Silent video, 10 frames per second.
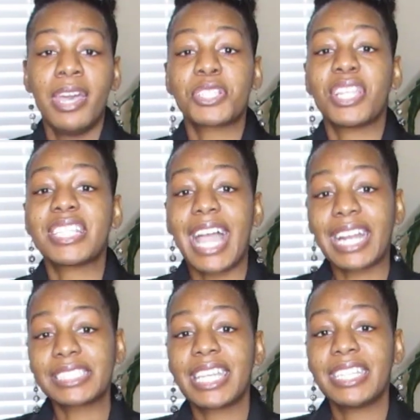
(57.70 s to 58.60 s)
So that's
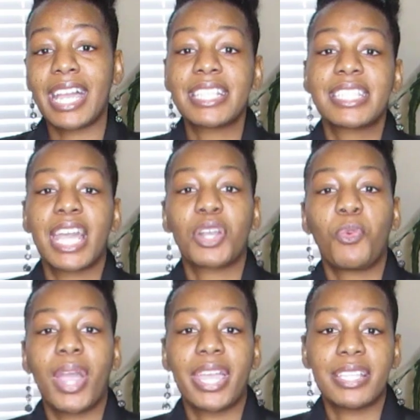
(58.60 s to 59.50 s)
actually a nice
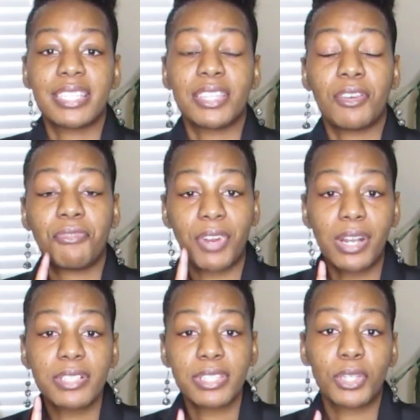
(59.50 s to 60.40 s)
segue into the
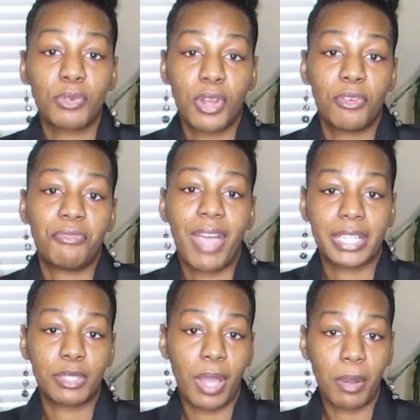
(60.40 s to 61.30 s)
first little known
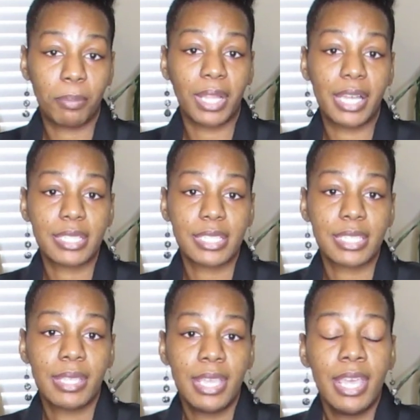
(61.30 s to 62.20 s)
fact about
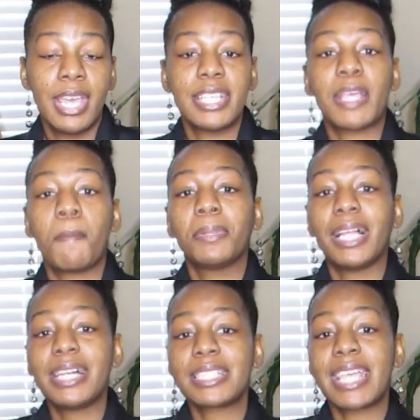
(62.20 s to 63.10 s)
blunts, is that
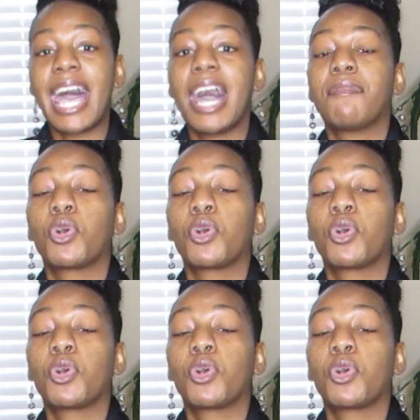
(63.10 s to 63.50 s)
blunts have a